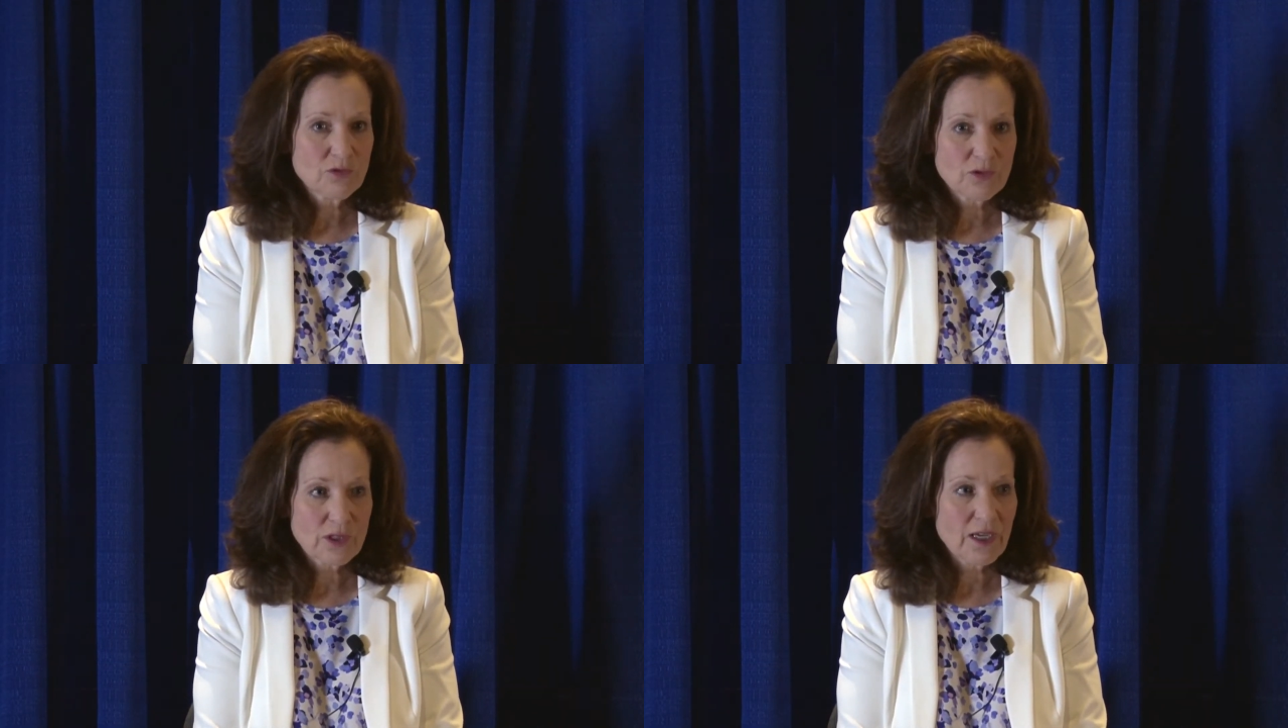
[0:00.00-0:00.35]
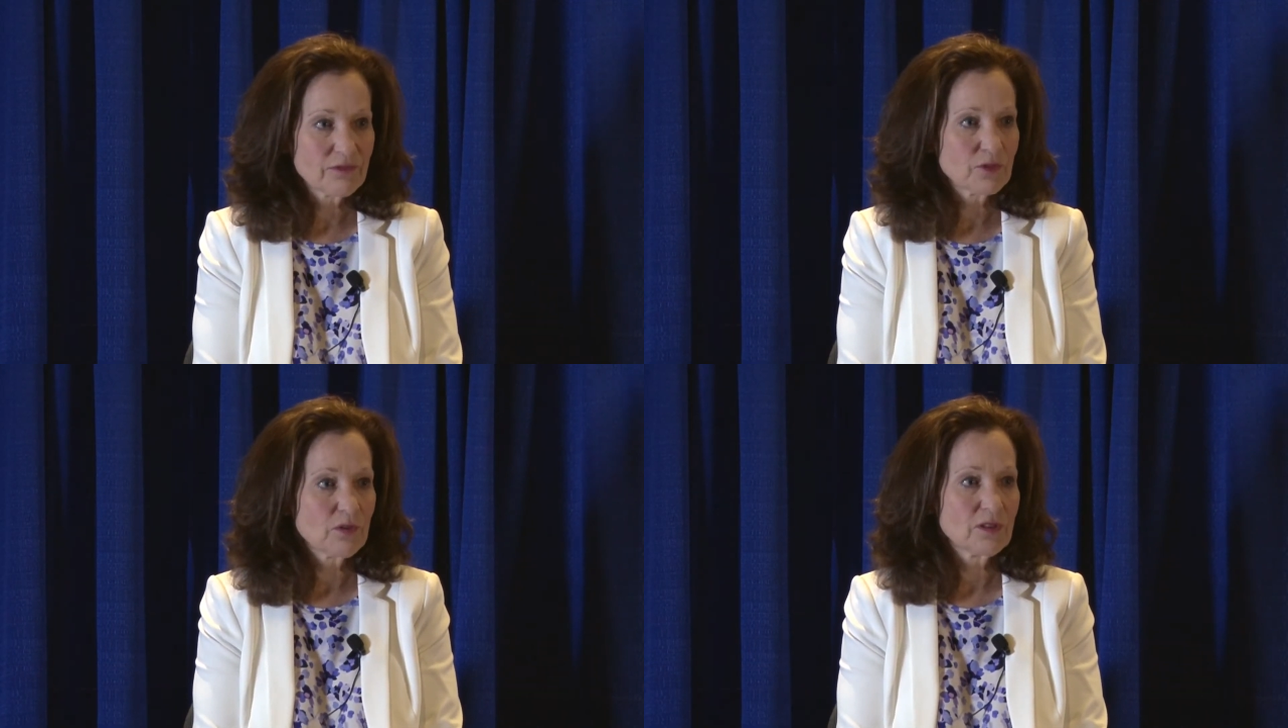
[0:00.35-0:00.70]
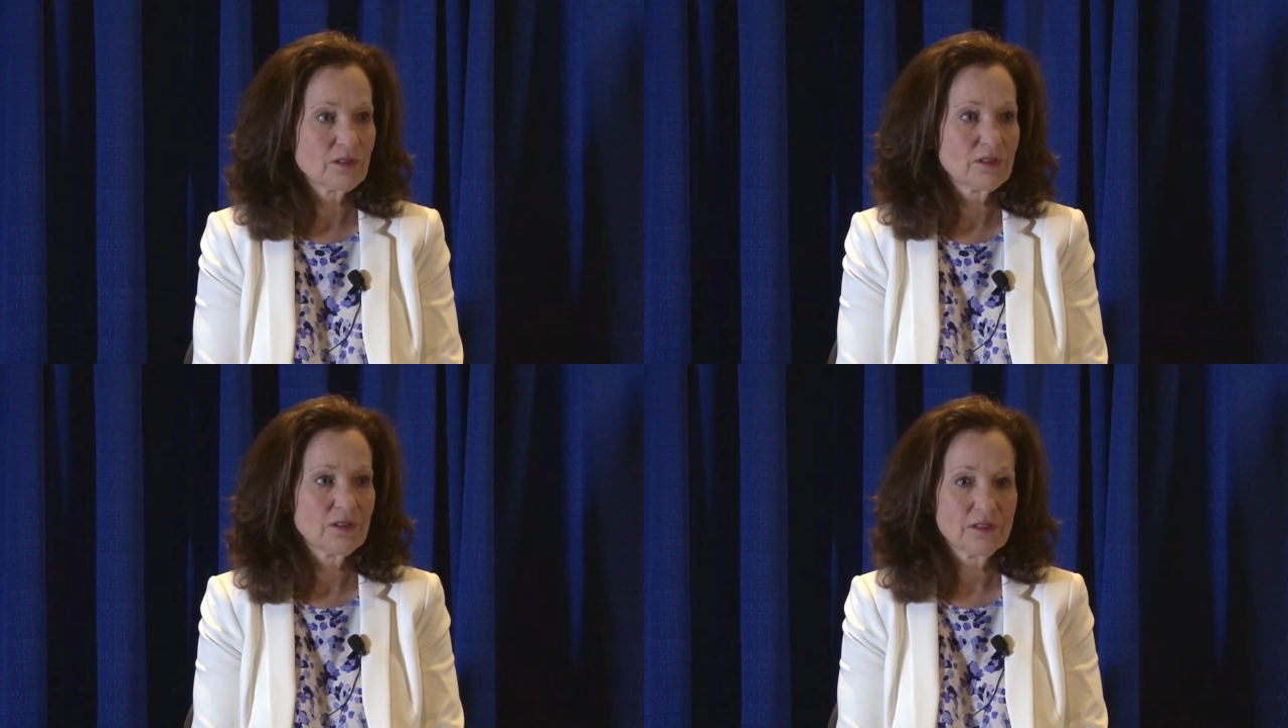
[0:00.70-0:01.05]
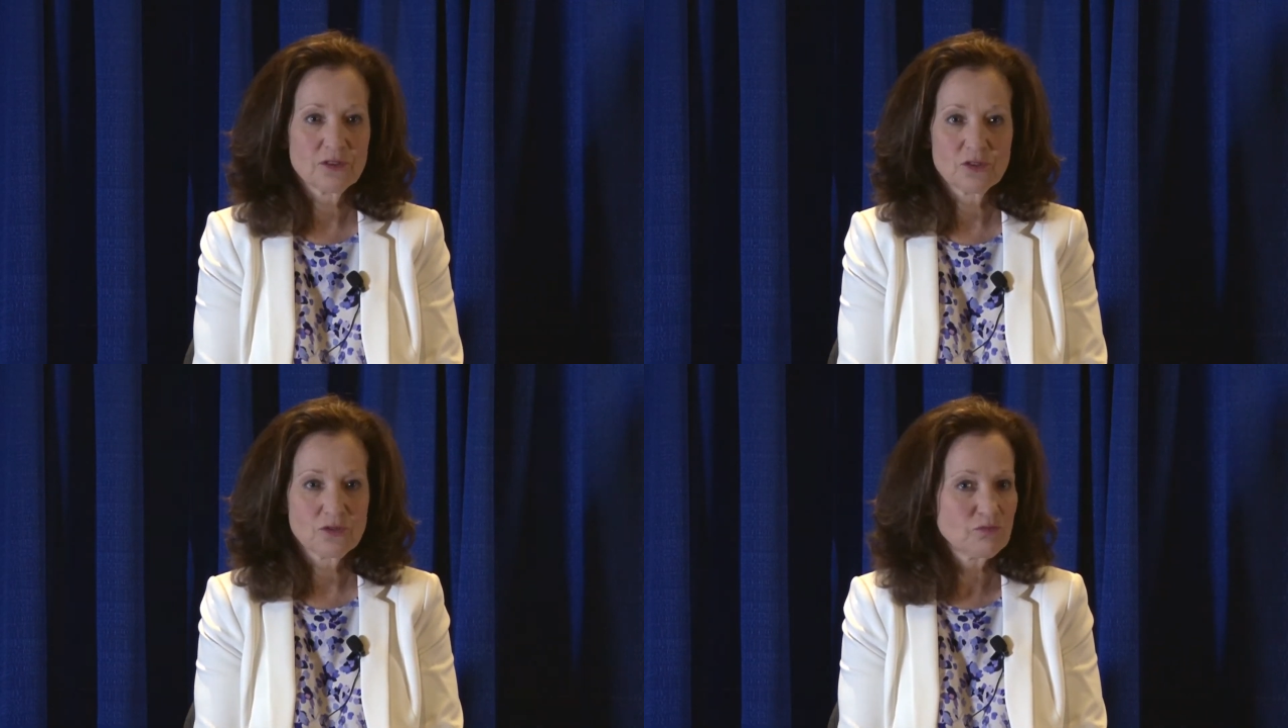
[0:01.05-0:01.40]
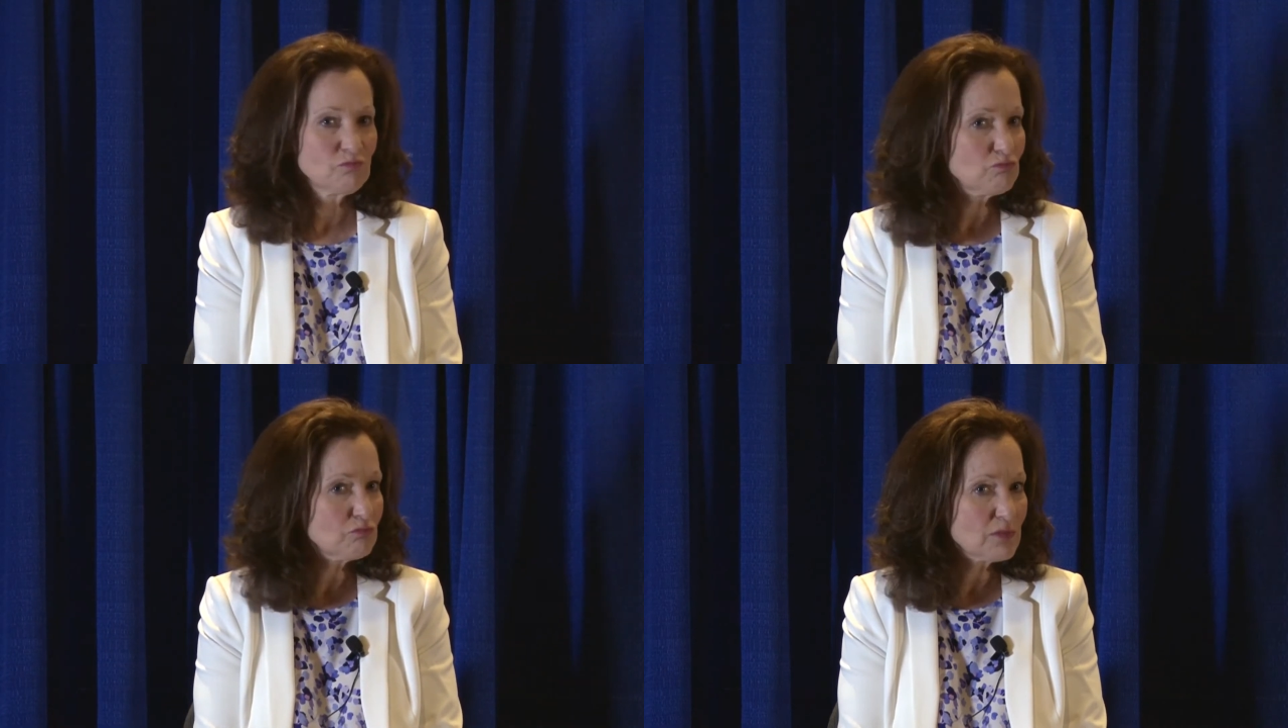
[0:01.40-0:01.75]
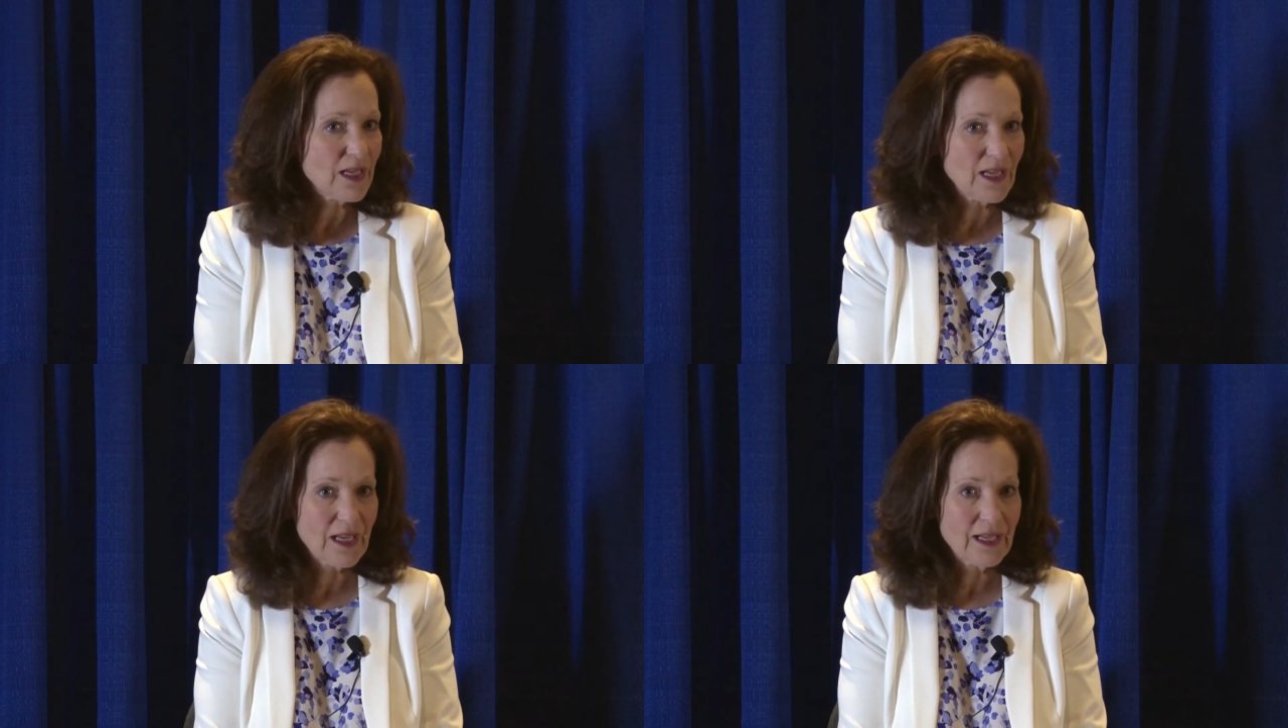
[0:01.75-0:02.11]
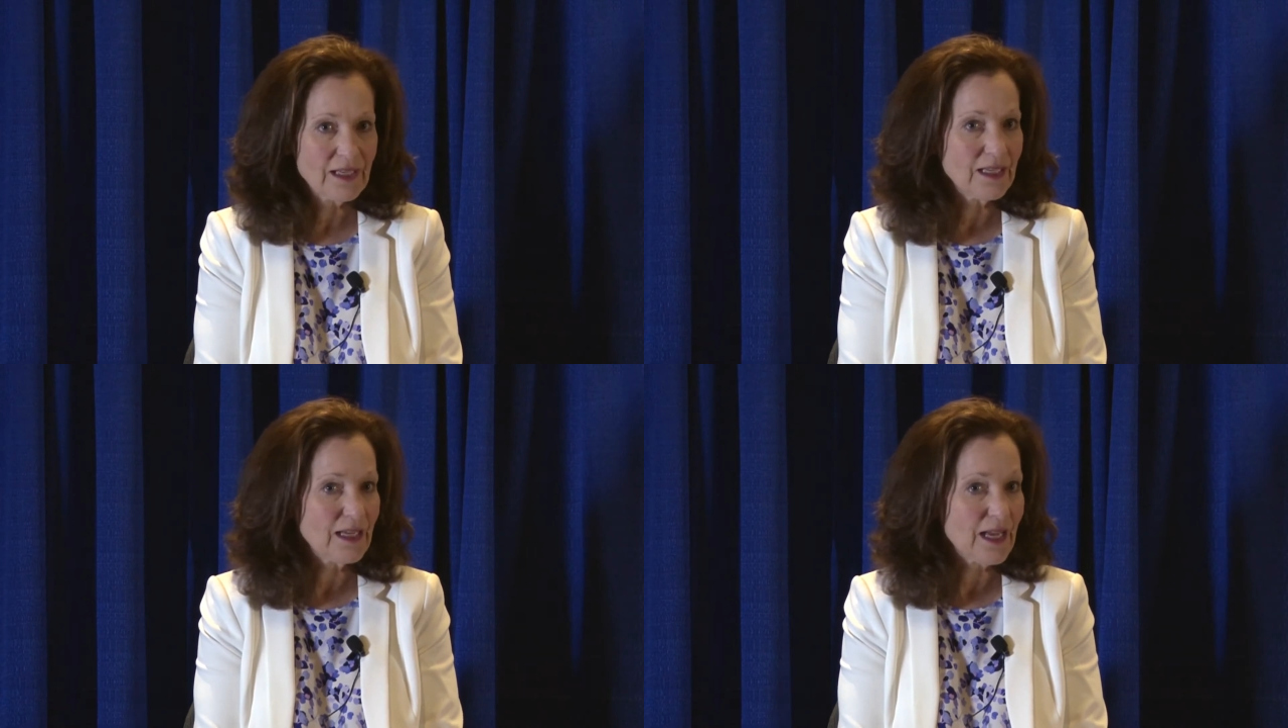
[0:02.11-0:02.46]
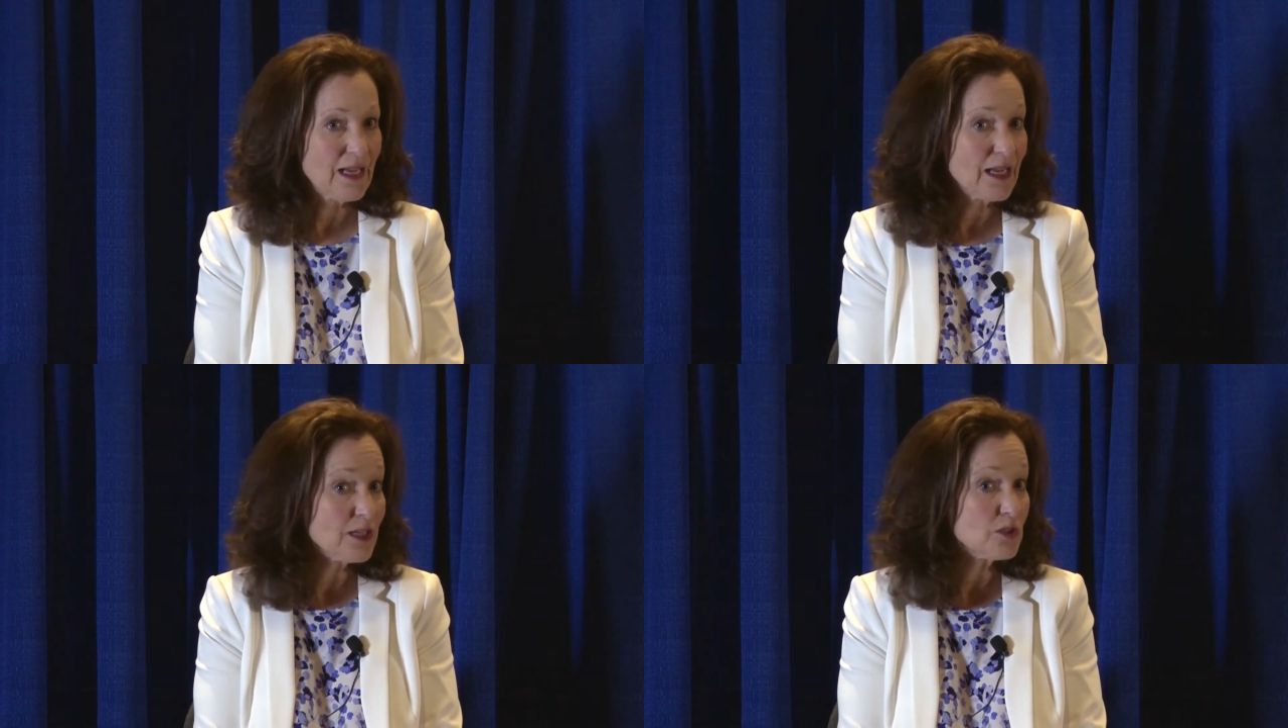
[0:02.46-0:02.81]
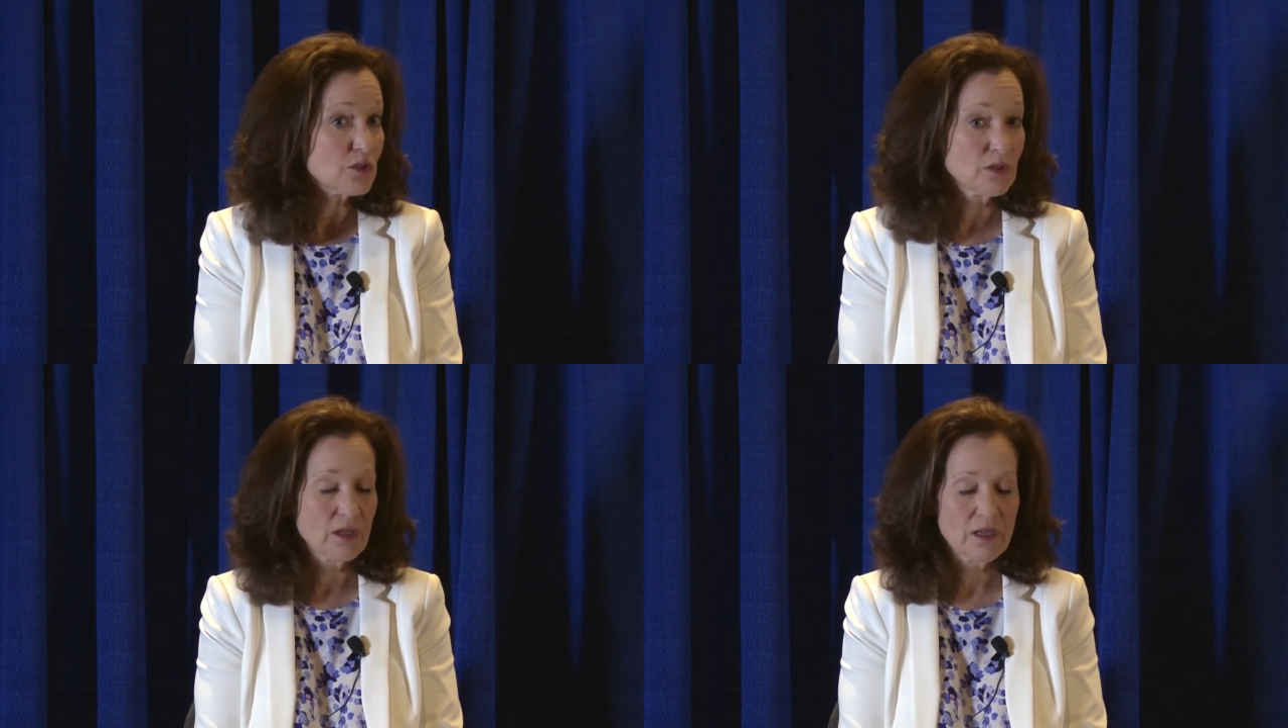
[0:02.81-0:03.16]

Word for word: draft horses, any age,